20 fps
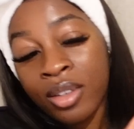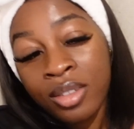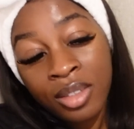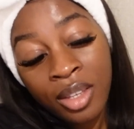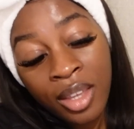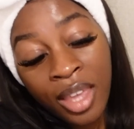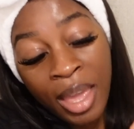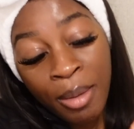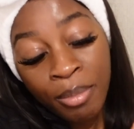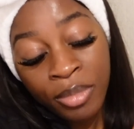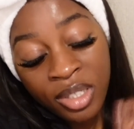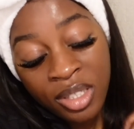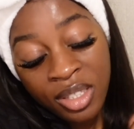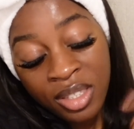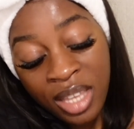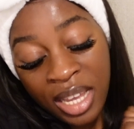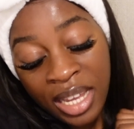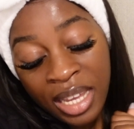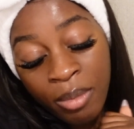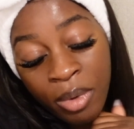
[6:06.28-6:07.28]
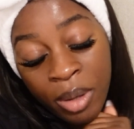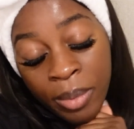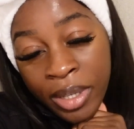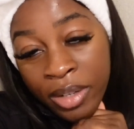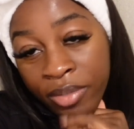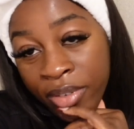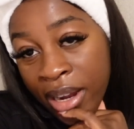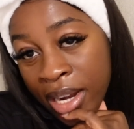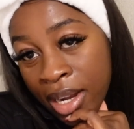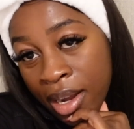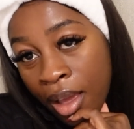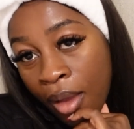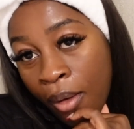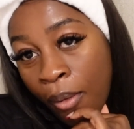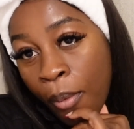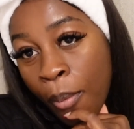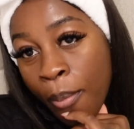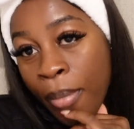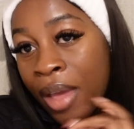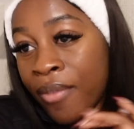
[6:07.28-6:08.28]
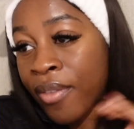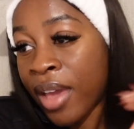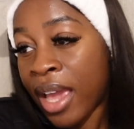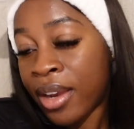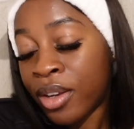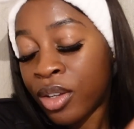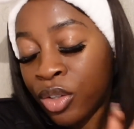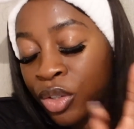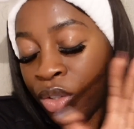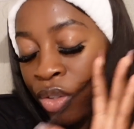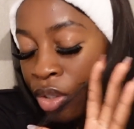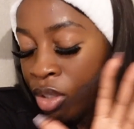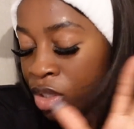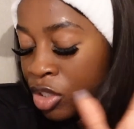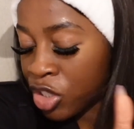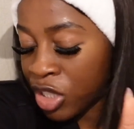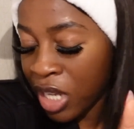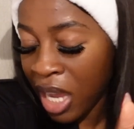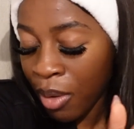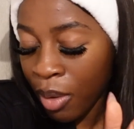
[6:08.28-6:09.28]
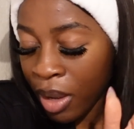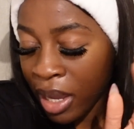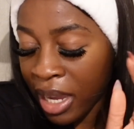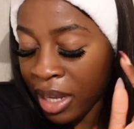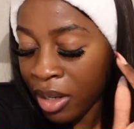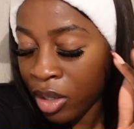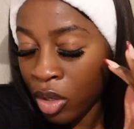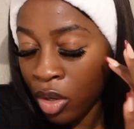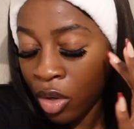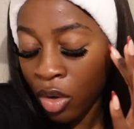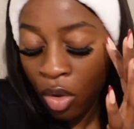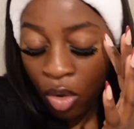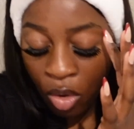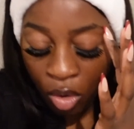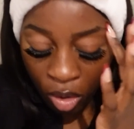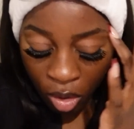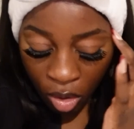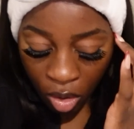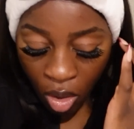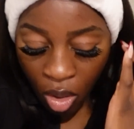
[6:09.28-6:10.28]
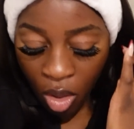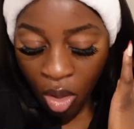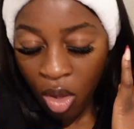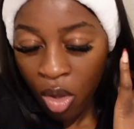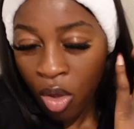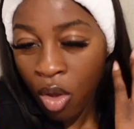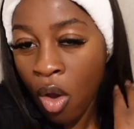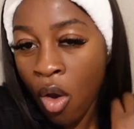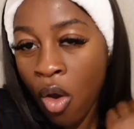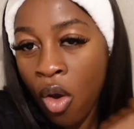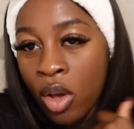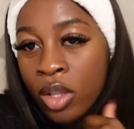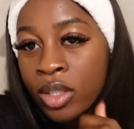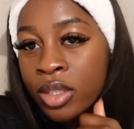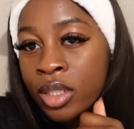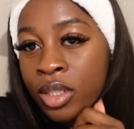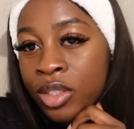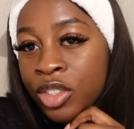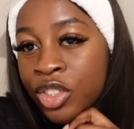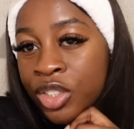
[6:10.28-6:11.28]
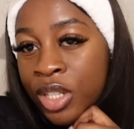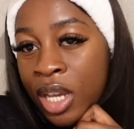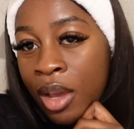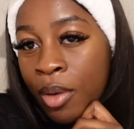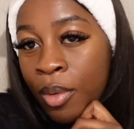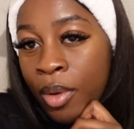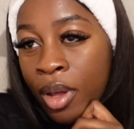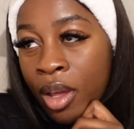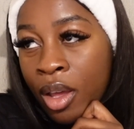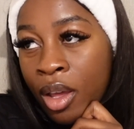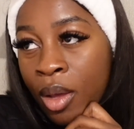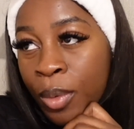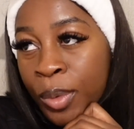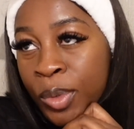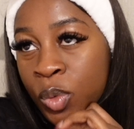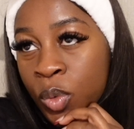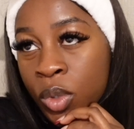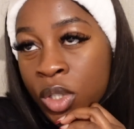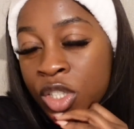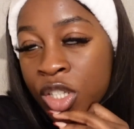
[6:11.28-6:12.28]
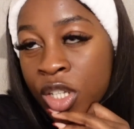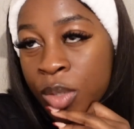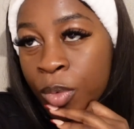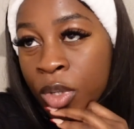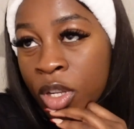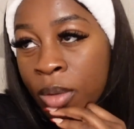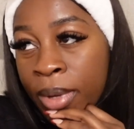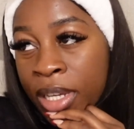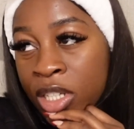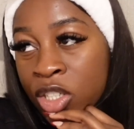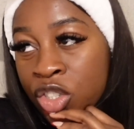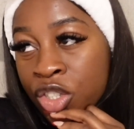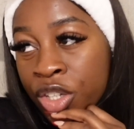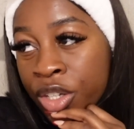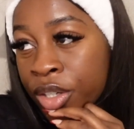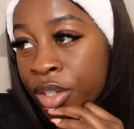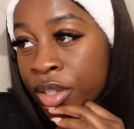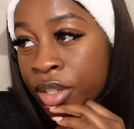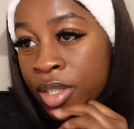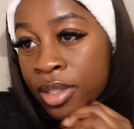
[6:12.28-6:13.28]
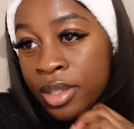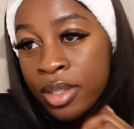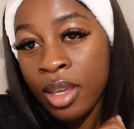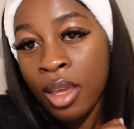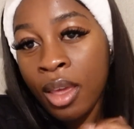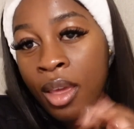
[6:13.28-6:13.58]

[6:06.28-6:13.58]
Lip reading: So yeah, I'm just sat in my bed right now, but I've had a good shower. I had a long, hot shower. I was watching one of my shows.